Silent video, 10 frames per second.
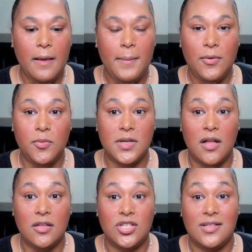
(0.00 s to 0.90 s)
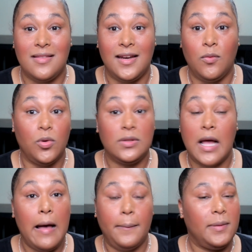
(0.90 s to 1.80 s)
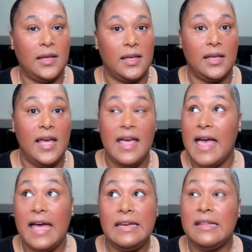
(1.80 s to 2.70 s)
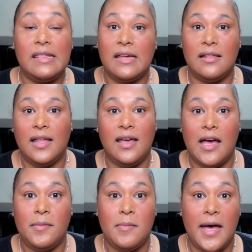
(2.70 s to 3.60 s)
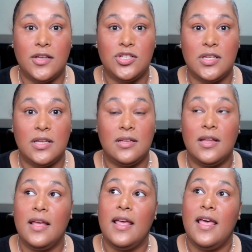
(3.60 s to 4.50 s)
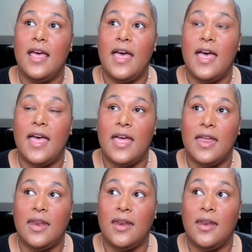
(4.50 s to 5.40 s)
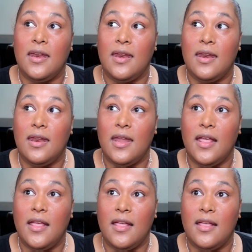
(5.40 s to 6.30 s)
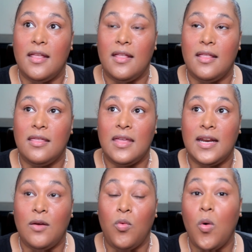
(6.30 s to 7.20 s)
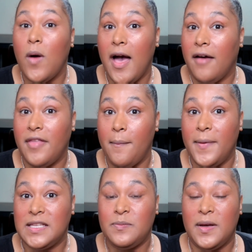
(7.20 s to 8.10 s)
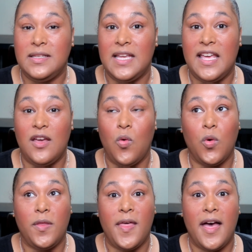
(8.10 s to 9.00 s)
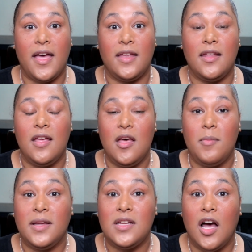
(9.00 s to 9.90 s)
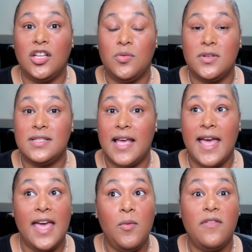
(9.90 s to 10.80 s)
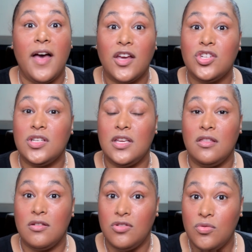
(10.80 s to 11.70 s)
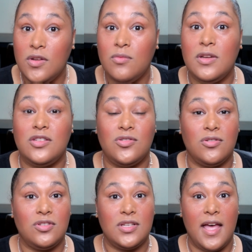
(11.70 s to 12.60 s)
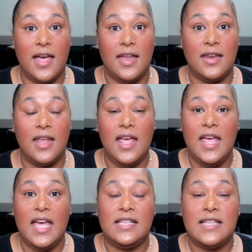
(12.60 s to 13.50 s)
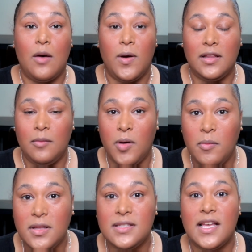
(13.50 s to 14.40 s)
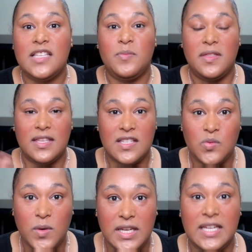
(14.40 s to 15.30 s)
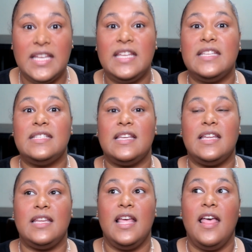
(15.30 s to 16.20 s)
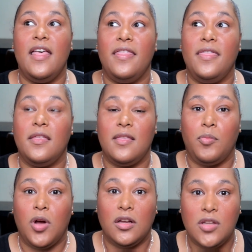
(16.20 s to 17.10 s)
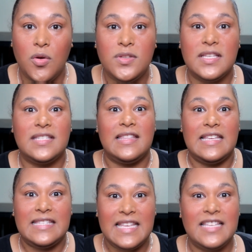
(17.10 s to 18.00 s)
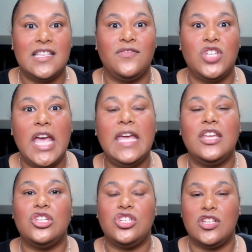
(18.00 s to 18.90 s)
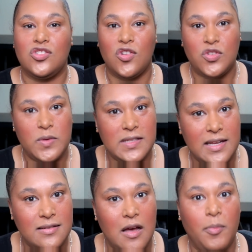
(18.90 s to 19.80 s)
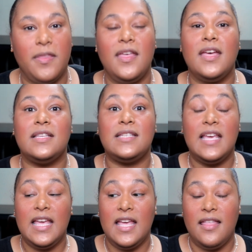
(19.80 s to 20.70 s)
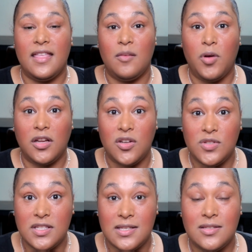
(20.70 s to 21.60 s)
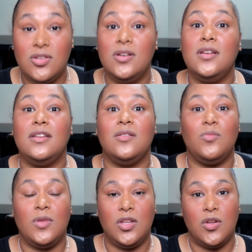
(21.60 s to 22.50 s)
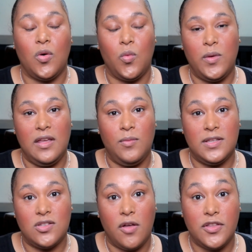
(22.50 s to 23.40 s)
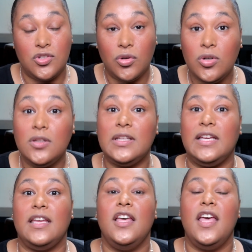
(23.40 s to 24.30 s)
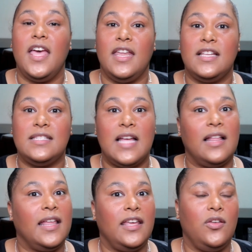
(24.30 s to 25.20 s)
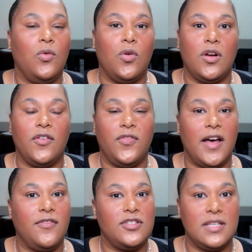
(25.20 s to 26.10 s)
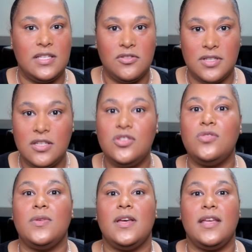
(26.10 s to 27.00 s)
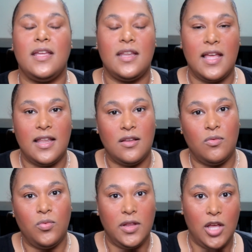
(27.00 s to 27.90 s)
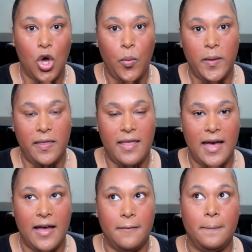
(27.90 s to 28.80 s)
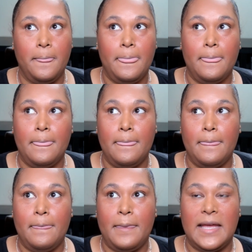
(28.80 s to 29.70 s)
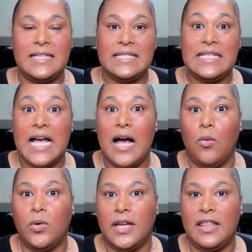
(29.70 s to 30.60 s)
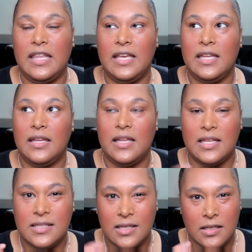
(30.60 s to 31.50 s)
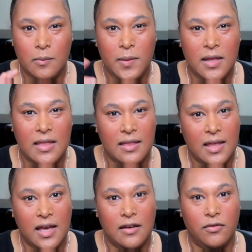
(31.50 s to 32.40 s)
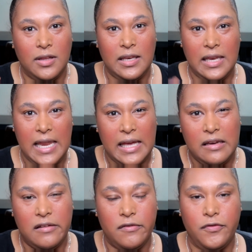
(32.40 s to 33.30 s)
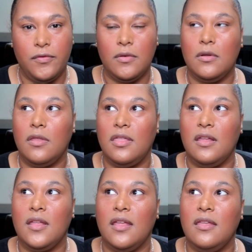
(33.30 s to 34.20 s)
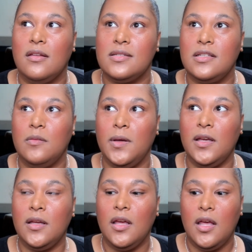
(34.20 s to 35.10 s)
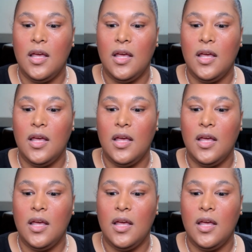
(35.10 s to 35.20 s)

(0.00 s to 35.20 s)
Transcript: my rheumatologist, and that it will not be anything like I'm imagining, and that I won't have that best by date, or that my doctor will say, hey, we've actually, they're doing research and it's not widely publicized, but this is what it is, and the prognosis and these things have changed, and as long as we stay on top of this, that the prognosis is good, and you know, we saw this early, and it's not like you're 5 or 6 years into it, and really hoping that it's not what I think it's going to be, that kind of really negative thing that I think it's going to be.